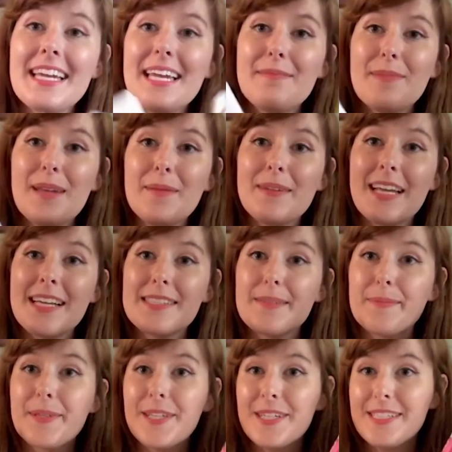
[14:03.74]
and maybe got
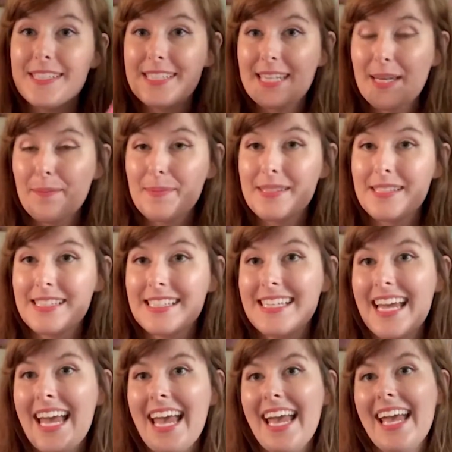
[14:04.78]
some good tips
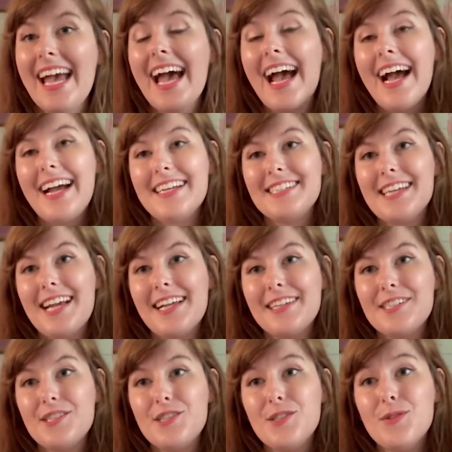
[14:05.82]
today. I
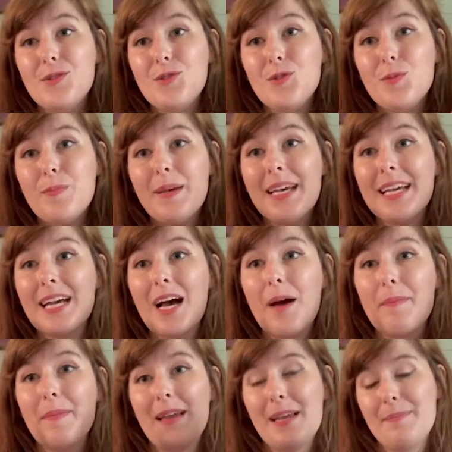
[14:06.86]
challenge you to pick
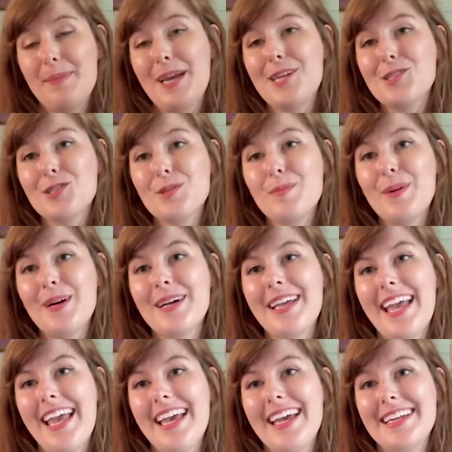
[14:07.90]
up a picture book
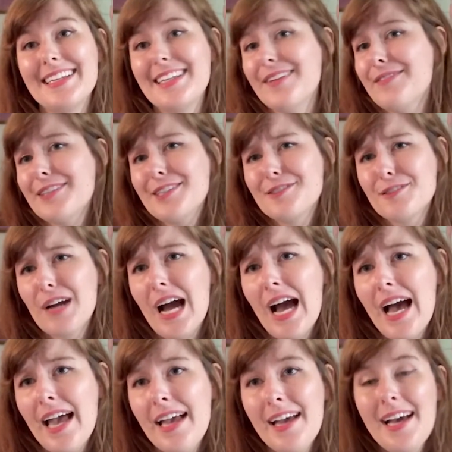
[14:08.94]
and give it a
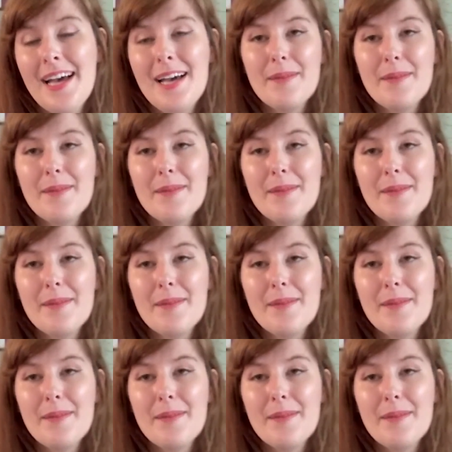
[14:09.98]
try.